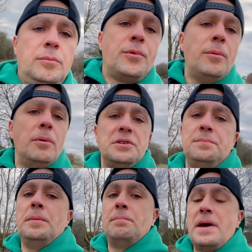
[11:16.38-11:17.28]
probably it's a
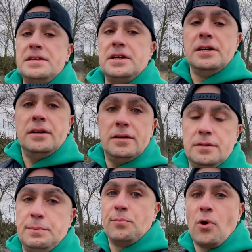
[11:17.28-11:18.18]
bit better, it's
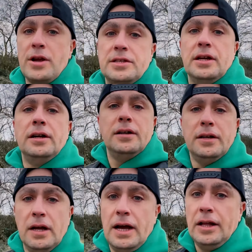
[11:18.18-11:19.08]
a bit brighter.
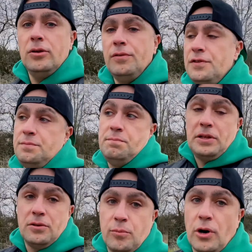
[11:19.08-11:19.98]
I don't know if it's
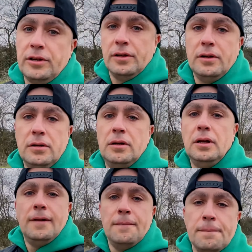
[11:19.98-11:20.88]
better or brighter.
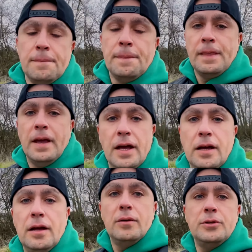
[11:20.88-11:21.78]

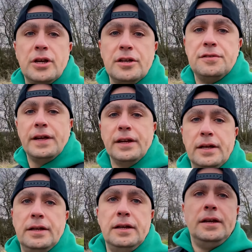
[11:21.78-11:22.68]
What you guys think?
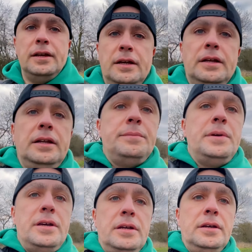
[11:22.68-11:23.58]

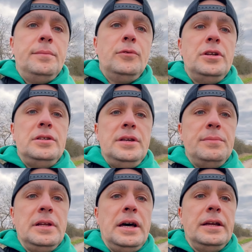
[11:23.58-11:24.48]
I'm gonna dim
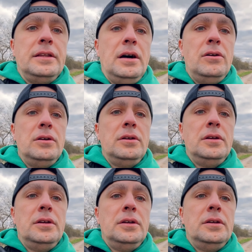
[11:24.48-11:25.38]
the light now.
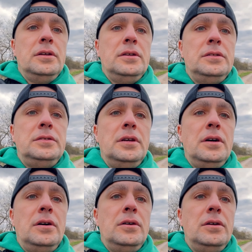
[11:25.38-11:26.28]

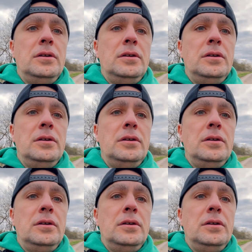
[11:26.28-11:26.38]
So